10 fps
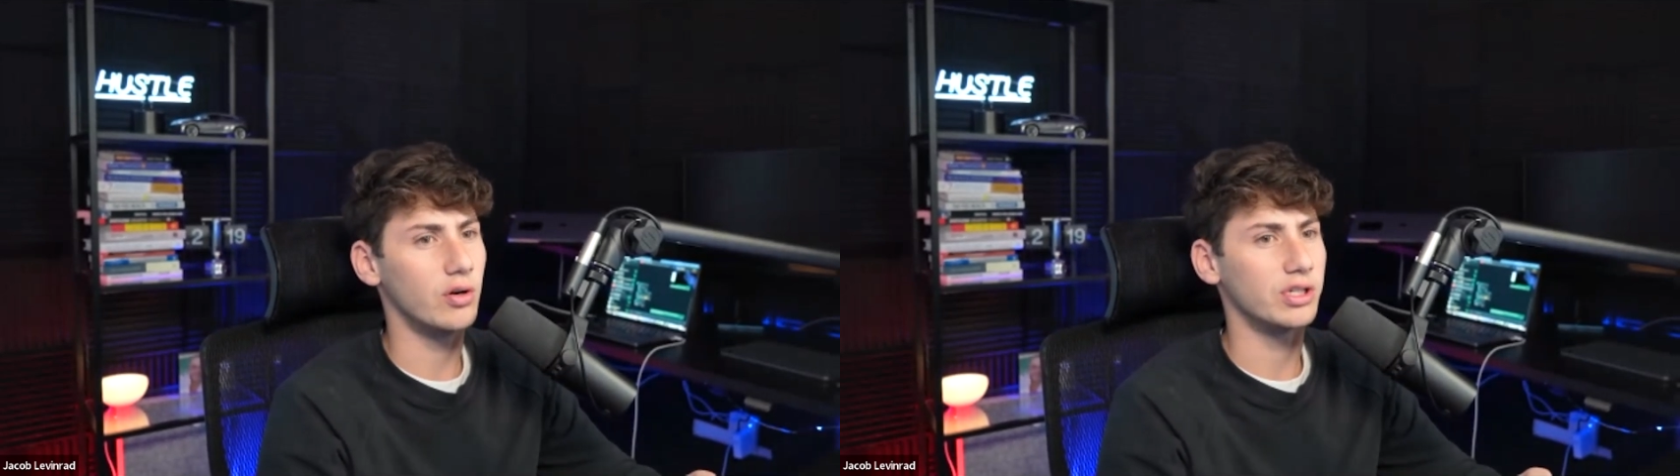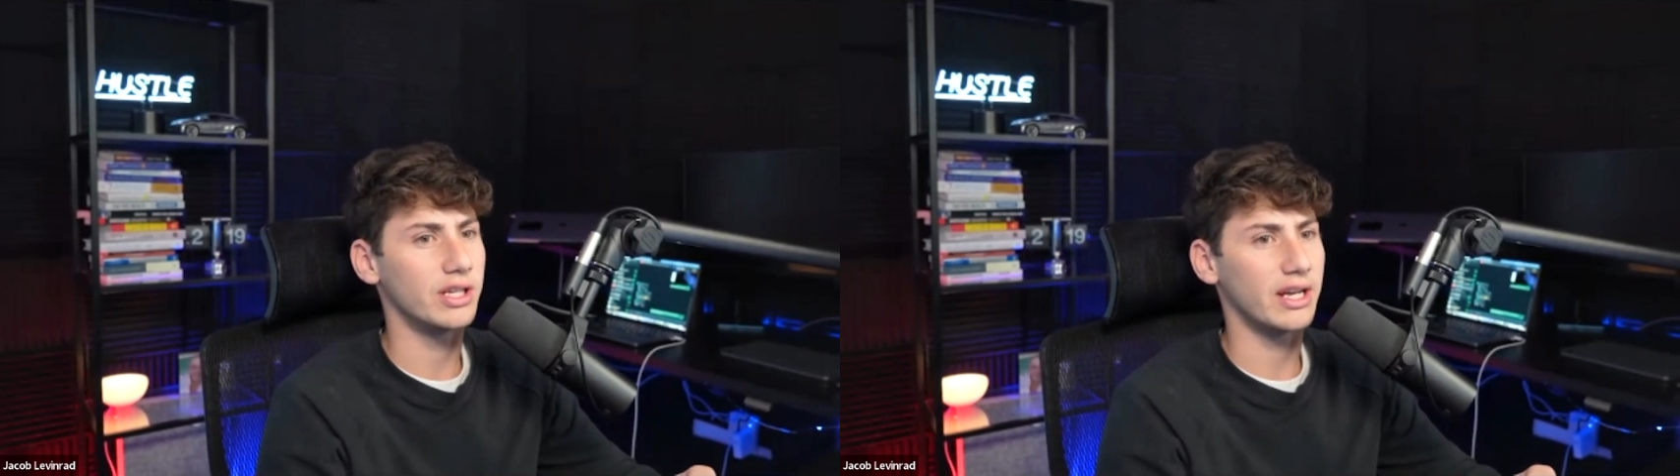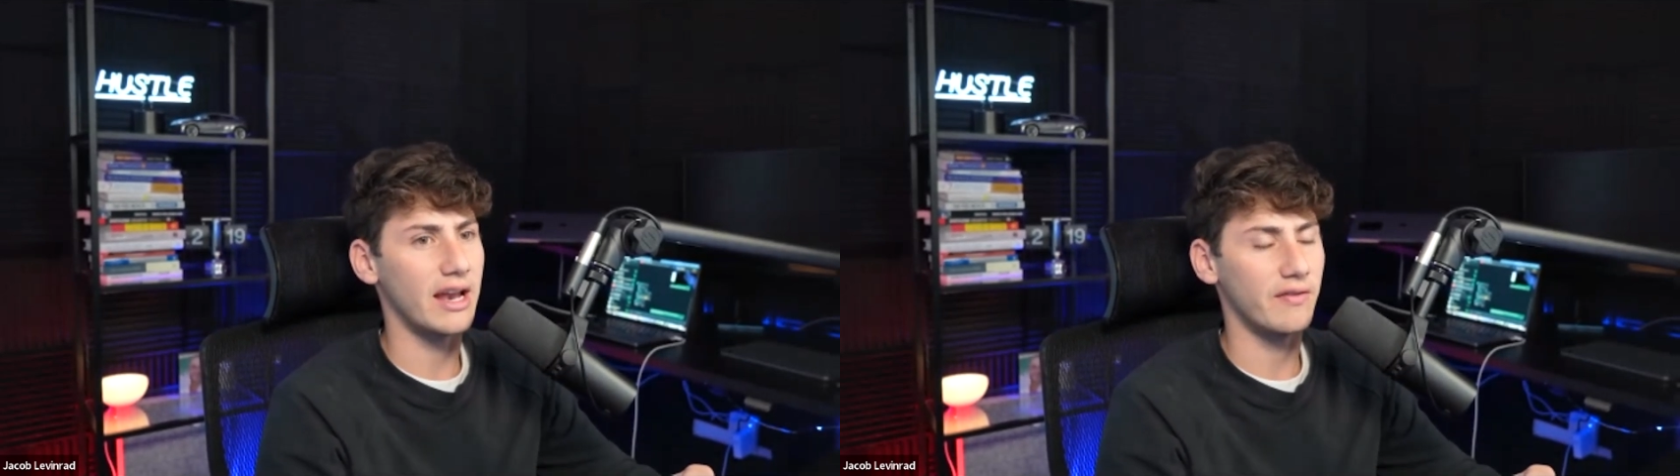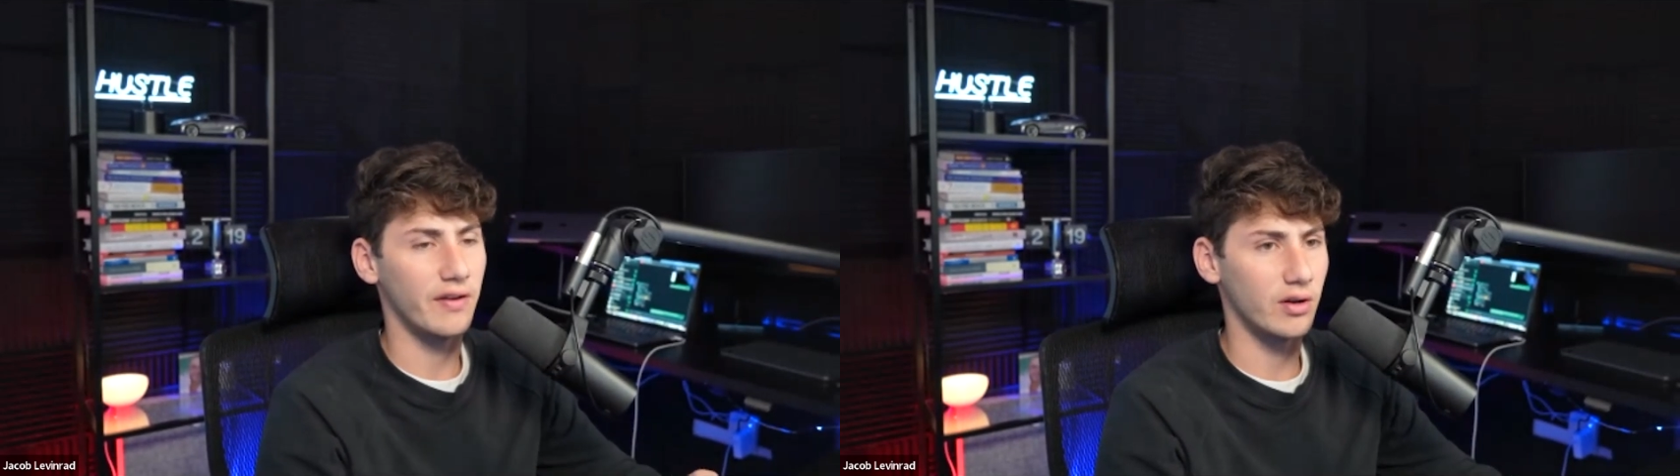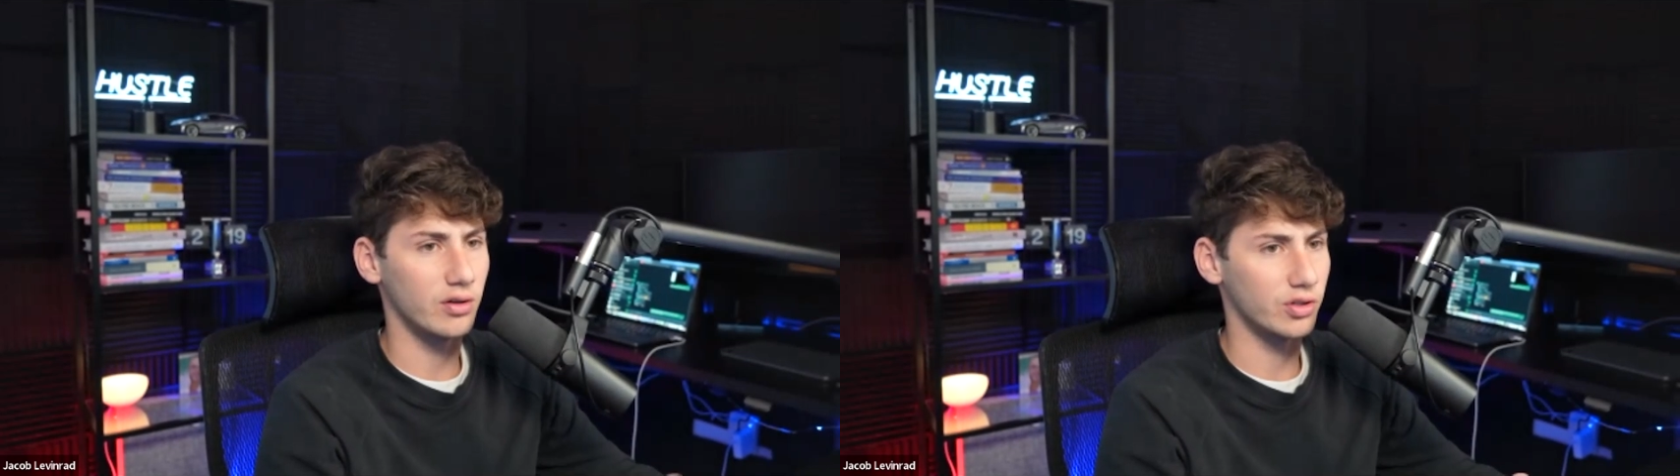just like any
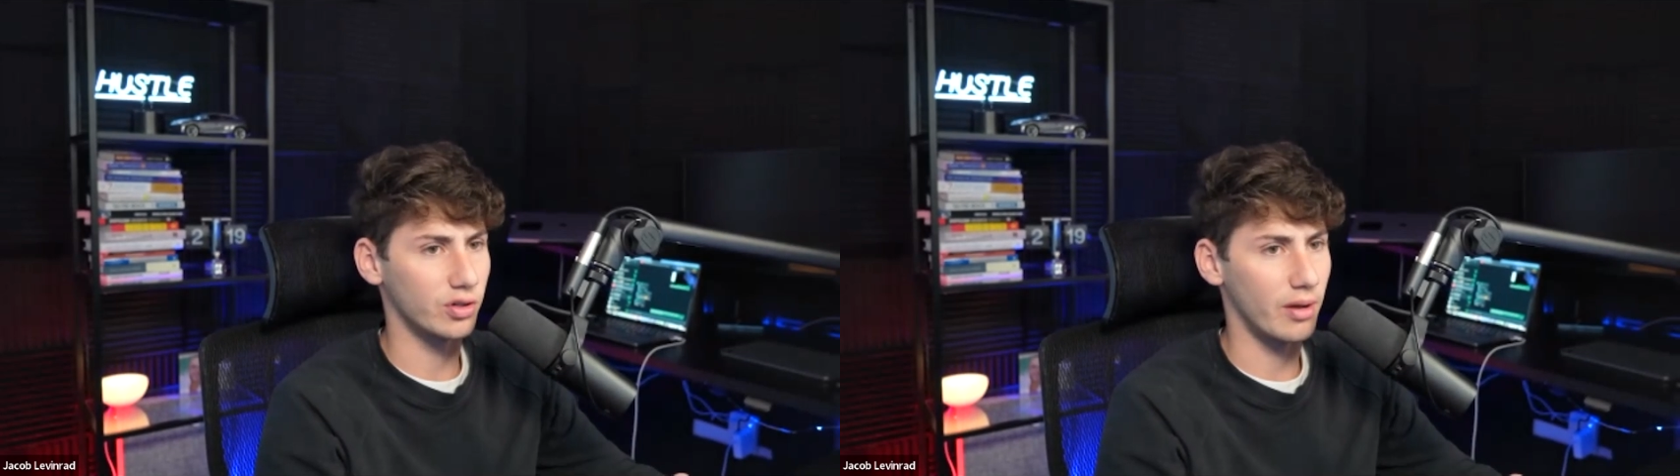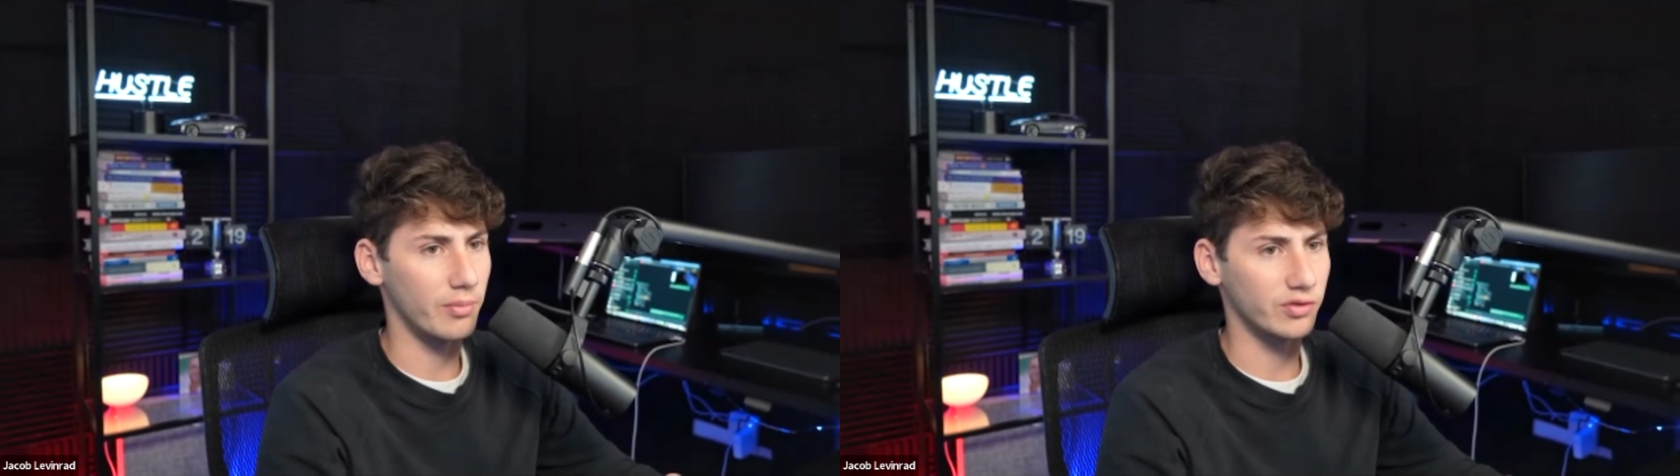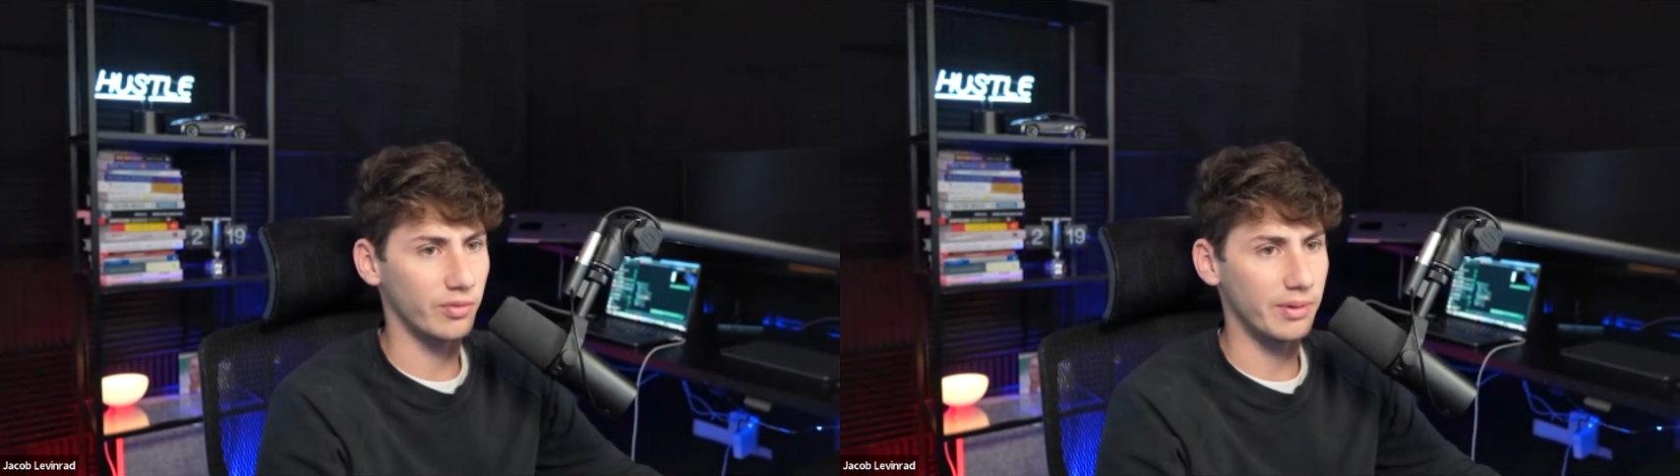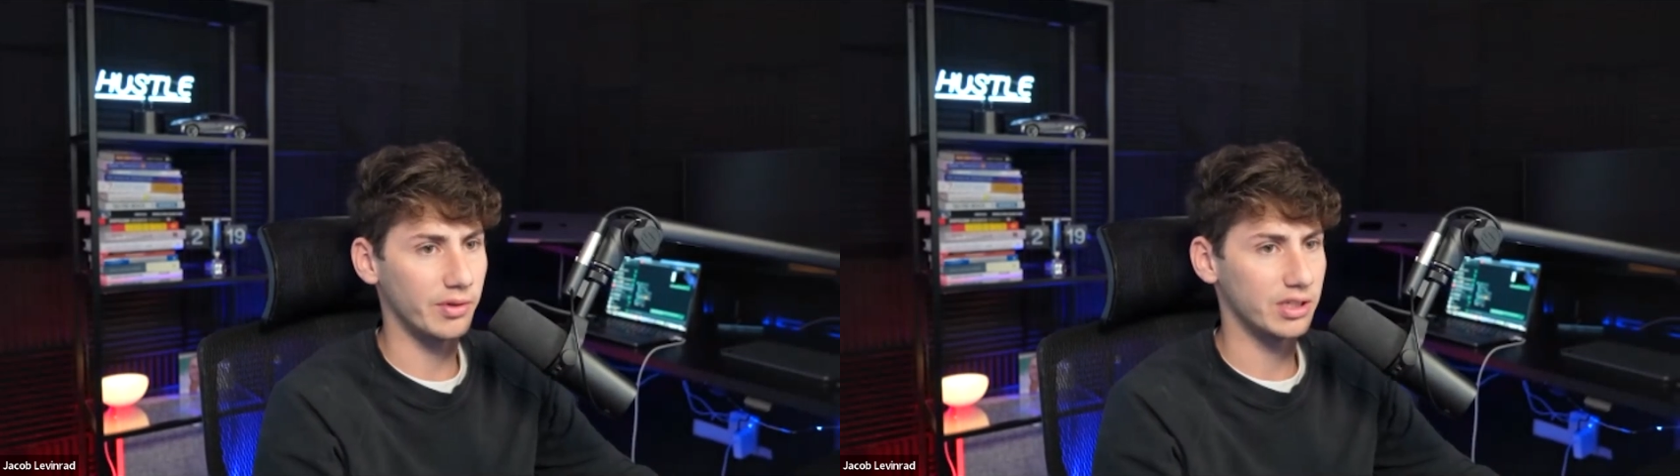figures or numbers for people